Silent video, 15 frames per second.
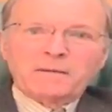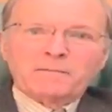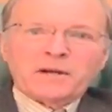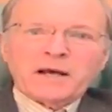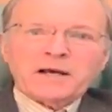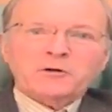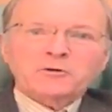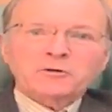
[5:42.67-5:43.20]

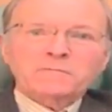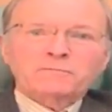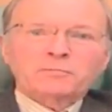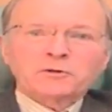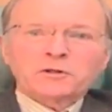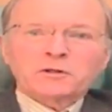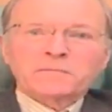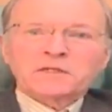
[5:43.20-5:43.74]
but I couldn't
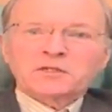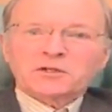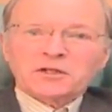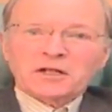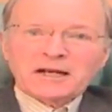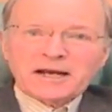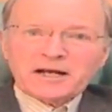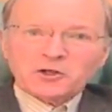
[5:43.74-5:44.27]
put them into
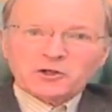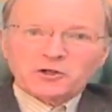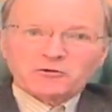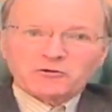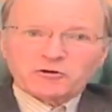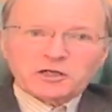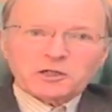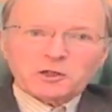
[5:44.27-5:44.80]
the election
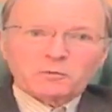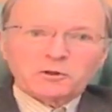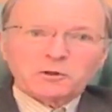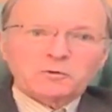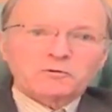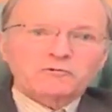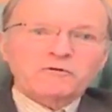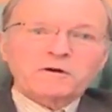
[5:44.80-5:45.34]
address,
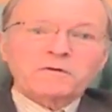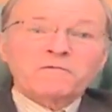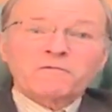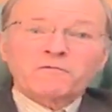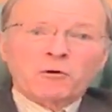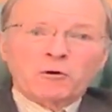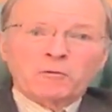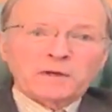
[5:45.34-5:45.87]
which was written
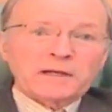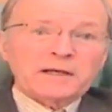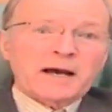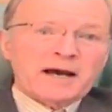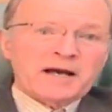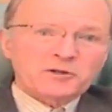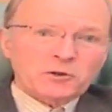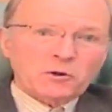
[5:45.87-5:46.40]
for me,
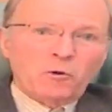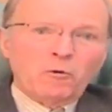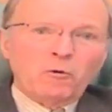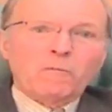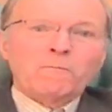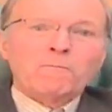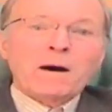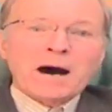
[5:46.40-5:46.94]
as
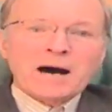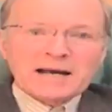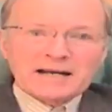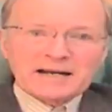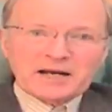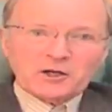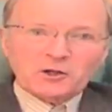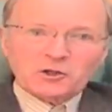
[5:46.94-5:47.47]
all
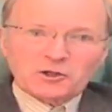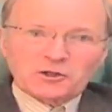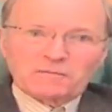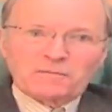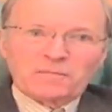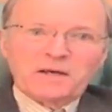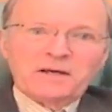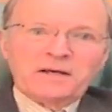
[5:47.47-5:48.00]

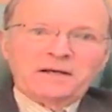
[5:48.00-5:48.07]
by-election